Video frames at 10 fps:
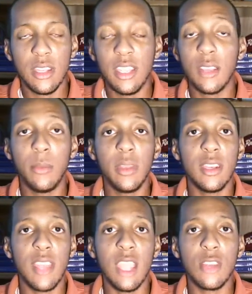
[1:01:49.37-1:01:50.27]
he could be
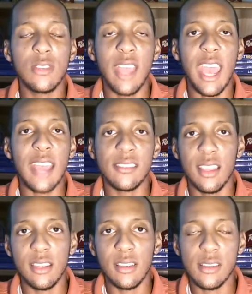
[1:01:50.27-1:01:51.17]
a dangerous
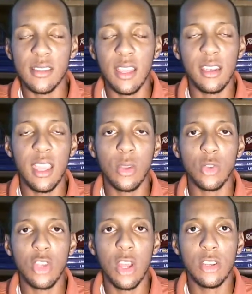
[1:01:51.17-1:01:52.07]
asset to the San
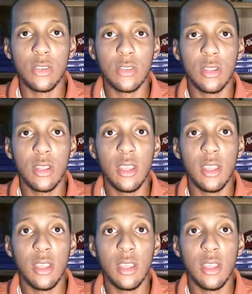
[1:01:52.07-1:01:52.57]
Diego Chargers